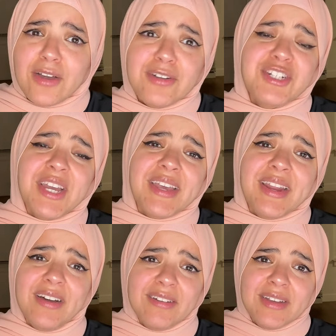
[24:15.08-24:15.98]
Go check
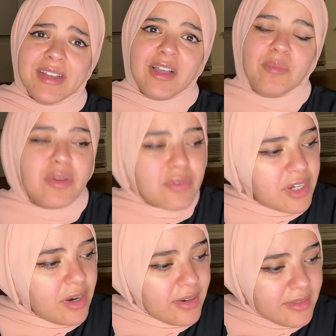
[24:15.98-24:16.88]
it out. But
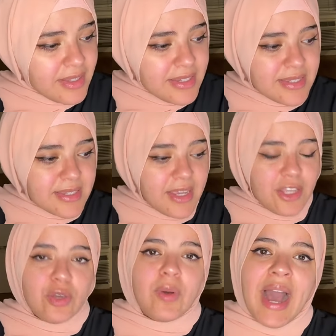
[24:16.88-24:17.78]
regardless,
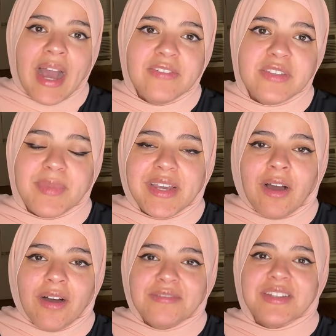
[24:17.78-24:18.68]
you have to be
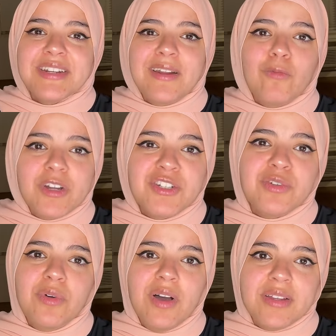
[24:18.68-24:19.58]
confident in
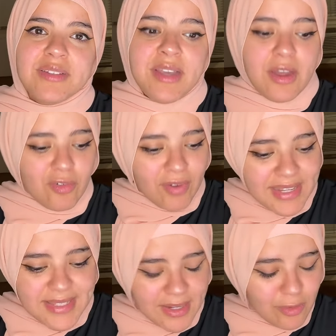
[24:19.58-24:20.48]
what you want.
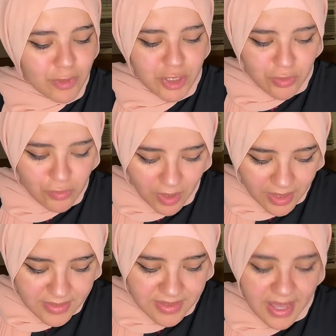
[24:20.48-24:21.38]
Write down what you
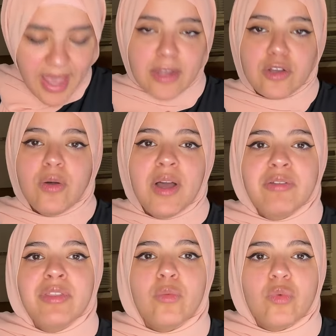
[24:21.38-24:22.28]
want and go
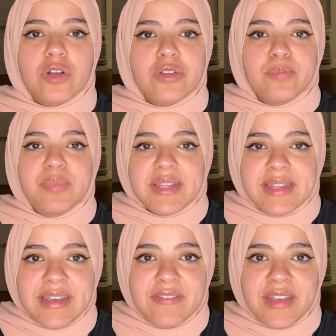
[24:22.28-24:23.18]
out in the world
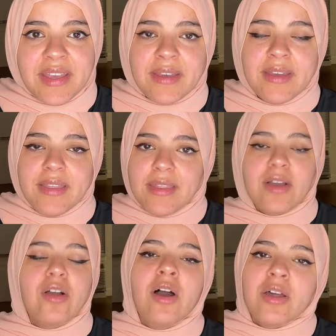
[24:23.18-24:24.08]
believing
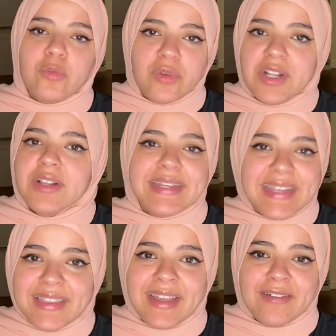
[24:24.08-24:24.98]
that God will
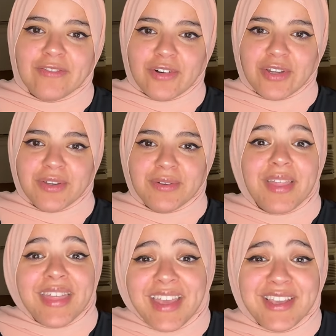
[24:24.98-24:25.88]
get that for you.
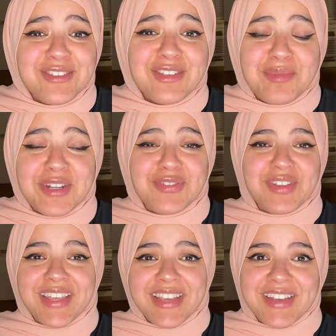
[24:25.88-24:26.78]
Thank you so much
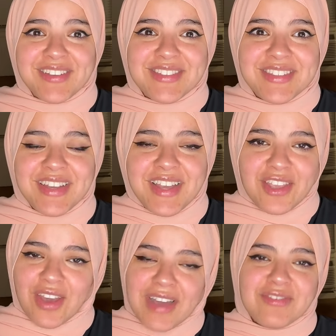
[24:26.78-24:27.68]
for the gifts.
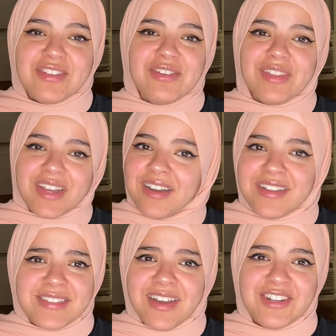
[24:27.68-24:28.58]
You have to know that
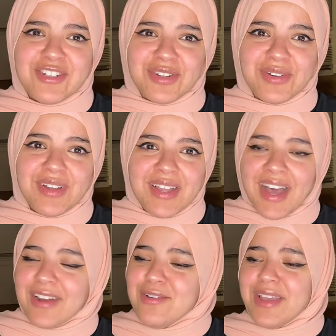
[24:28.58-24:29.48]
God's got you.
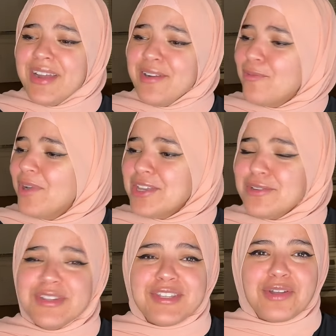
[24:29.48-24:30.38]
I don't care what
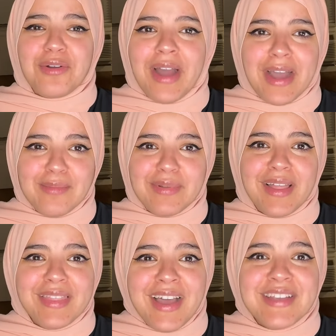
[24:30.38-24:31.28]
you describe,
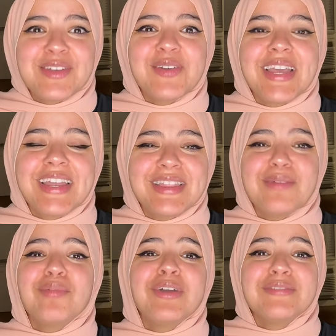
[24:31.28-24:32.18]
Allah has created
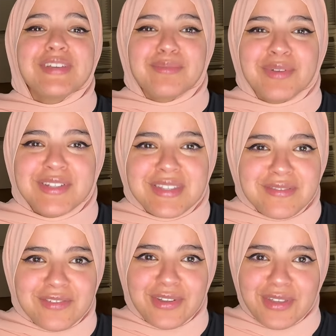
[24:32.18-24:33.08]
the perfect
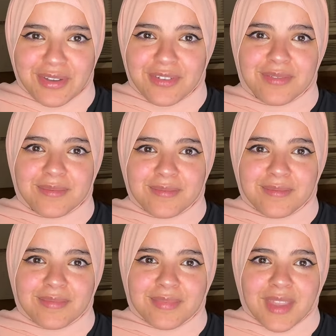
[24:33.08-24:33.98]
person for you.
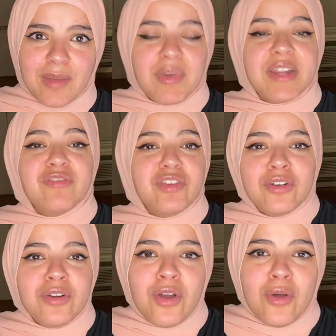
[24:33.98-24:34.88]
But if you
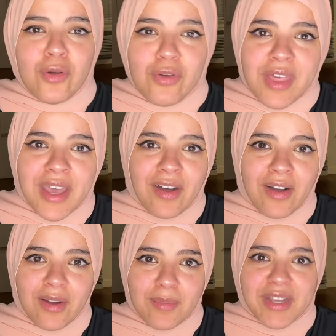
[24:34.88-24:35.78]
don't know who they
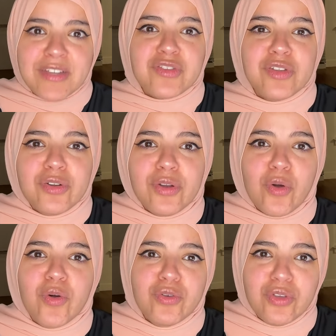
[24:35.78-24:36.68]
are because you don't
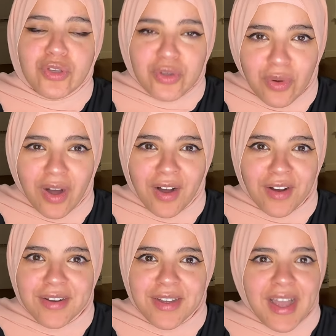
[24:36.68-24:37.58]
know who you
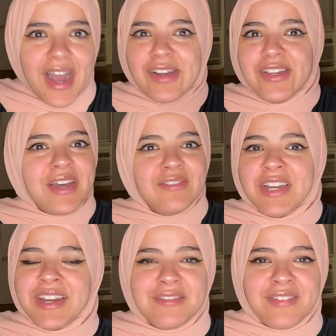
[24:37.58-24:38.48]
are, how are you
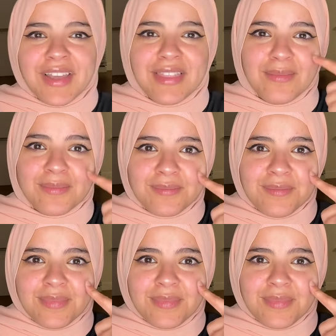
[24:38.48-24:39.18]
ever going to find them?